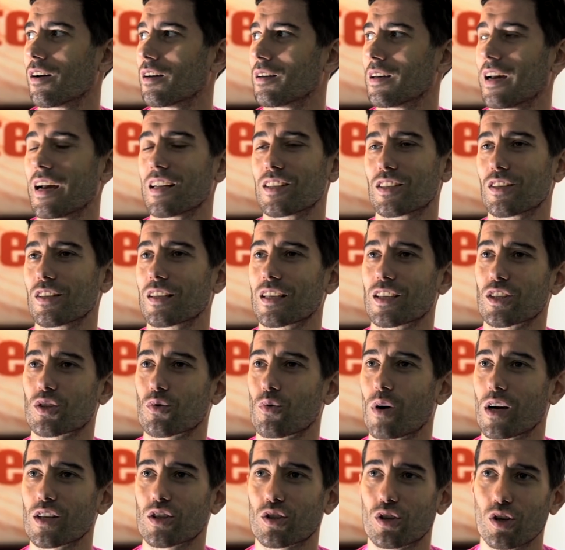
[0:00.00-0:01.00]
entering a
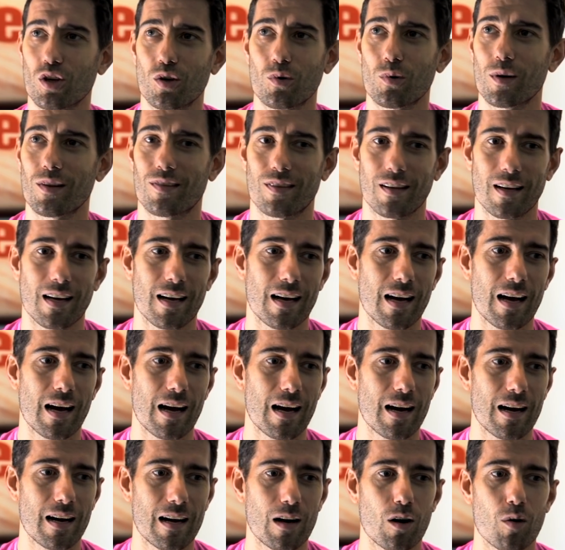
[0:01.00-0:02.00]
squash court with
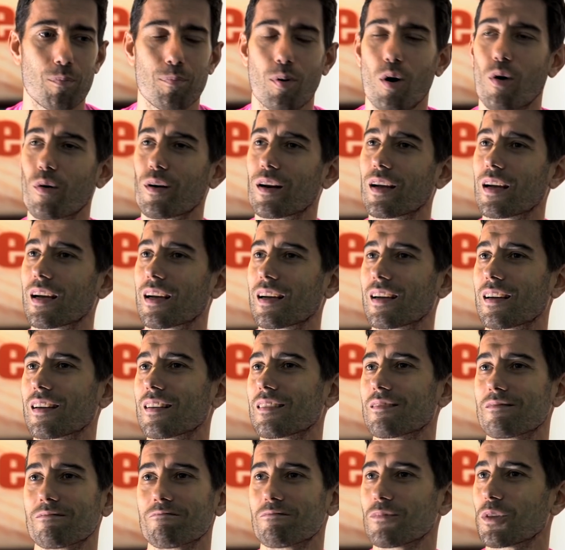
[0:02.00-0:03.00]
an
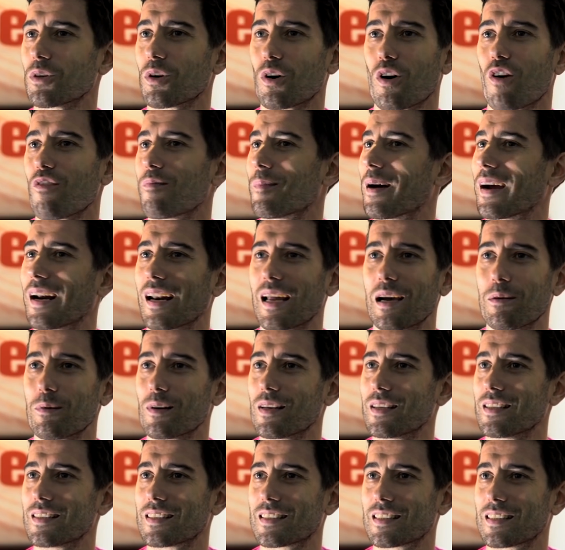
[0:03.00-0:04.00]
opponent, you know, of my level
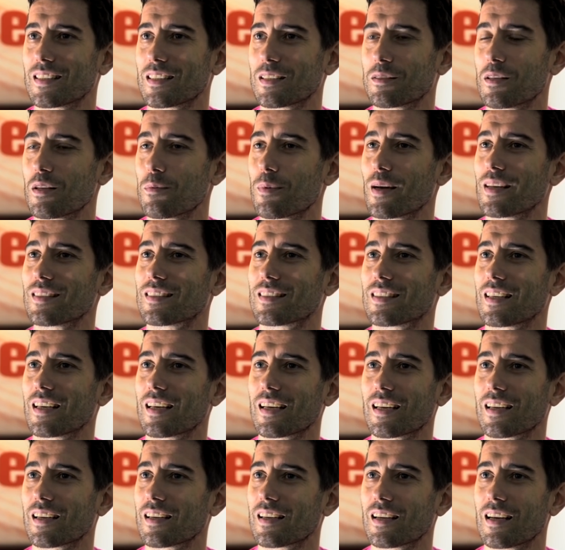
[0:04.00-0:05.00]
is the best
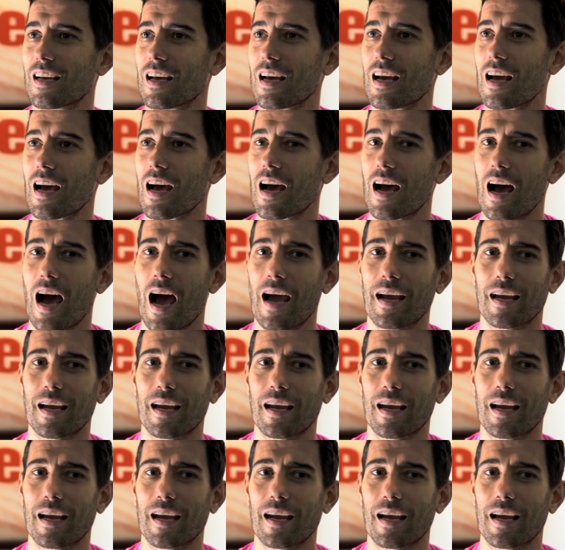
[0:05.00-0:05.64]
thing I